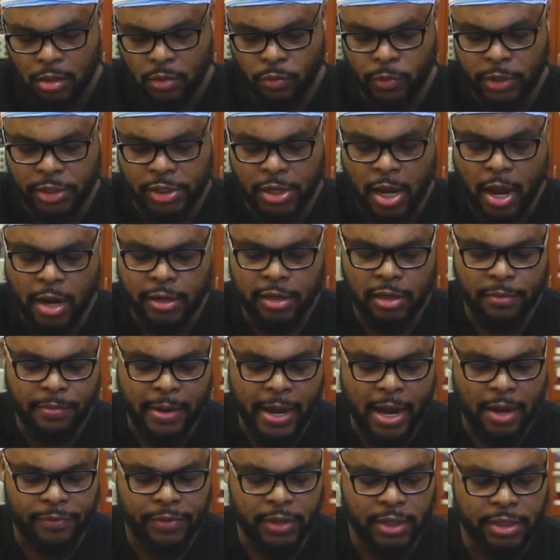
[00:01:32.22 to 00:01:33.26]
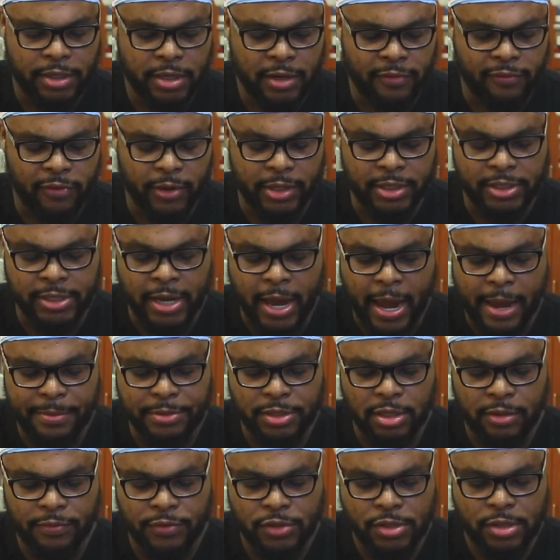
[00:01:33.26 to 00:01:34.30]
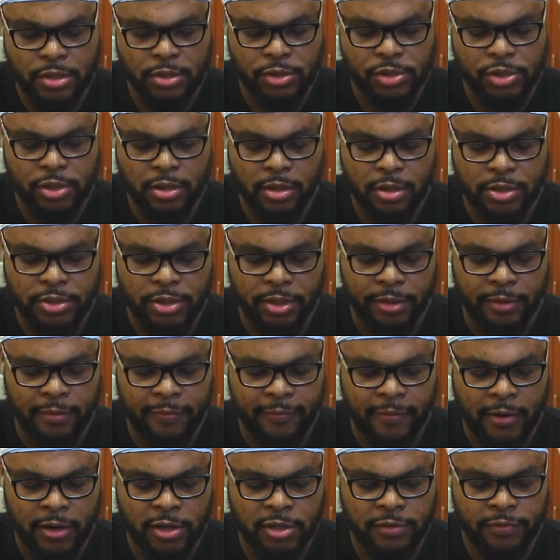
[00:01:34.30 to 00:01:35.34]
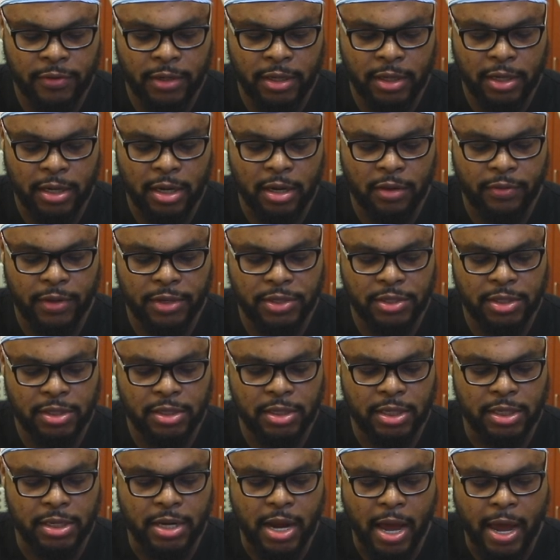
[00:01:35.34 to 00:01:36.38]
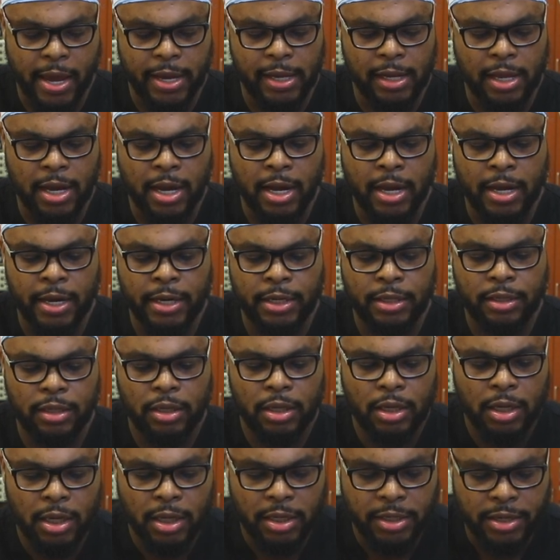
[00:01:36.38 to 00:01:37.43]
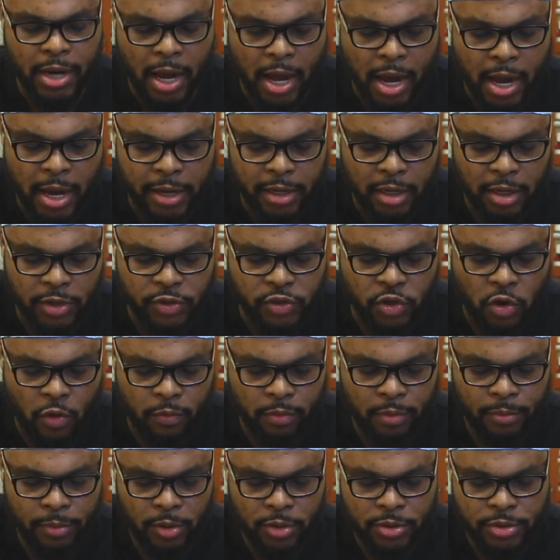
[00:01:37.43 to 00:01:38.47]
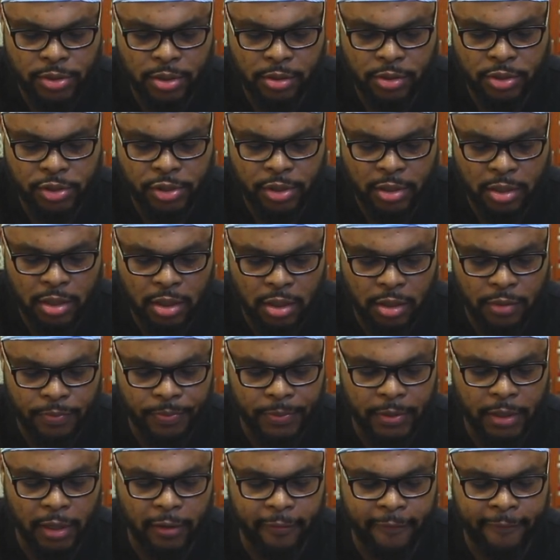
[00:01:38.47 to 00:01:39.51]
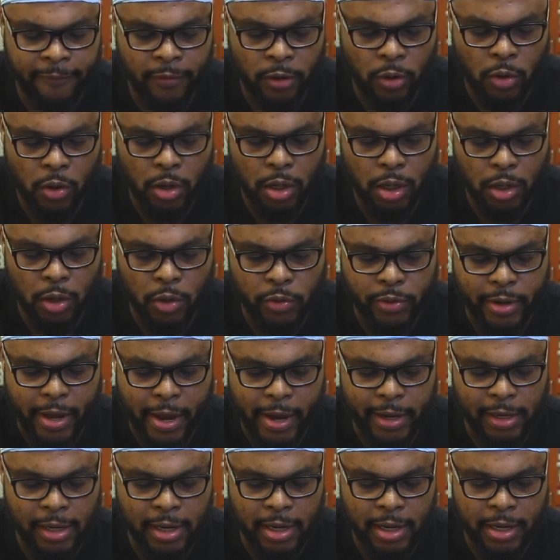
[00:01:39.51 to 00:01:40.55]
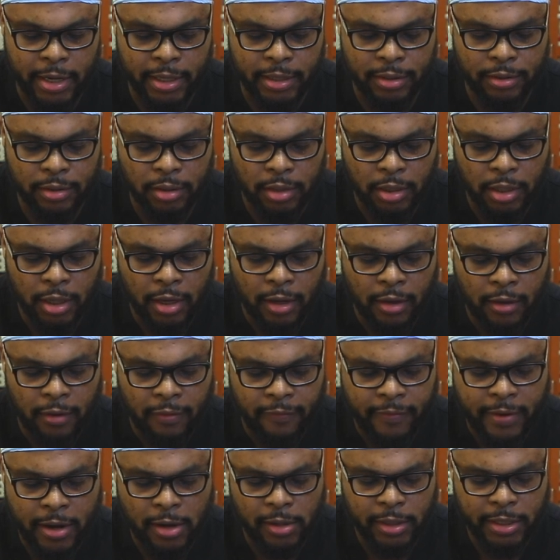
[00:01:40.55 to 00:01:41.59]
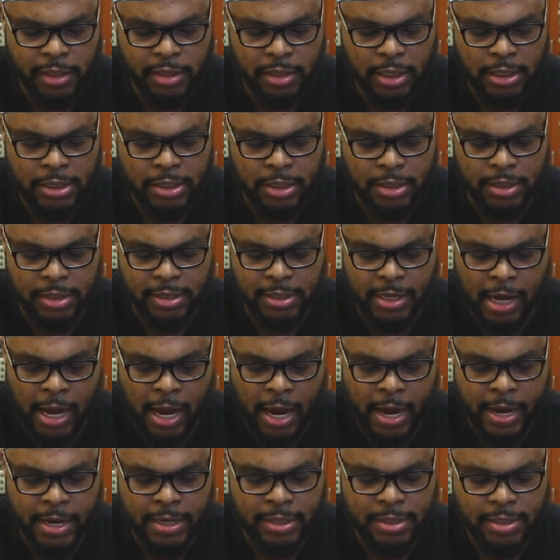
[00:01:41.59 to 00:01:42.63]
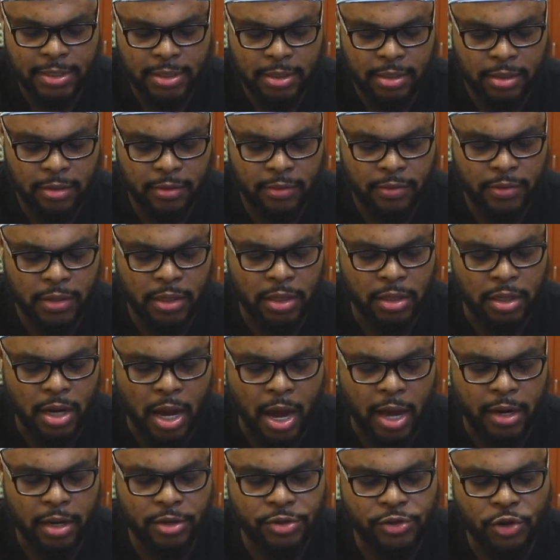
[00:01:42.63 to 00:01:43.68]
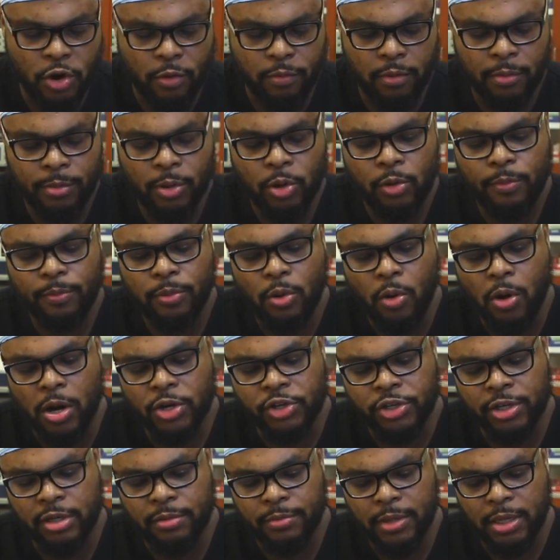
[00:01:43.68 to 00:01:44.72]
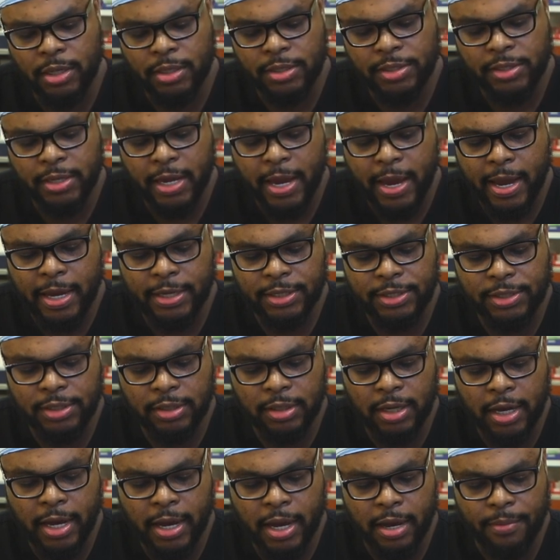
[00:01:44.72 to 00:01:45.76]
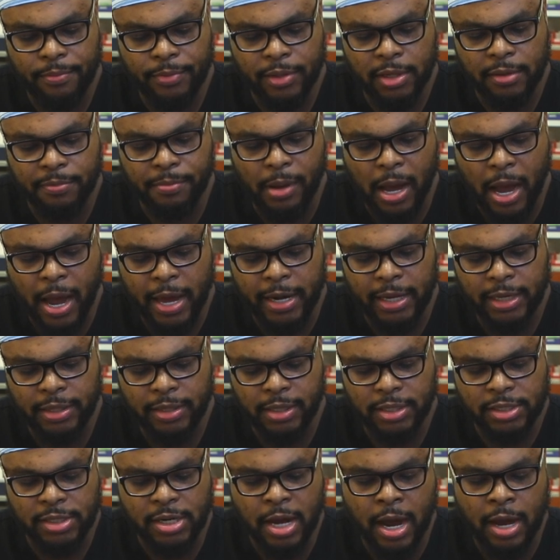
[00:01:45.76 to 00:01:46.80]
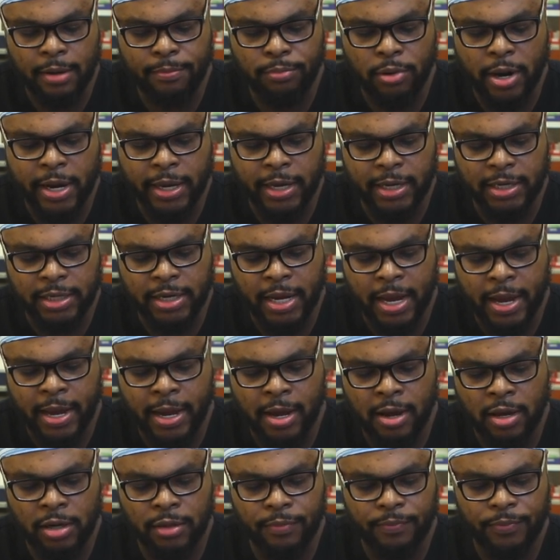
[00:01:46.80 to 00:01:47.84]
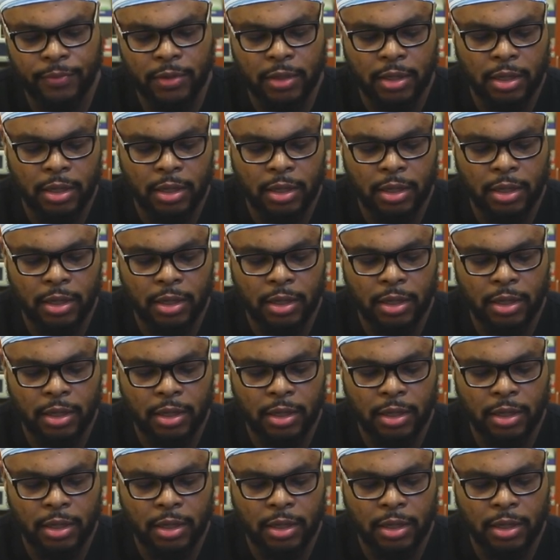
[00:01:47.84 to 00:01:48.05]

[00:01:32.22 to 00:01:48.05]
we talked about the different types of sutures in the first video. This is a nylon, non-absorbable suture, a 4-0 nylon, fairly decent size. The non-absorbable portion means that um, the body does not break it down.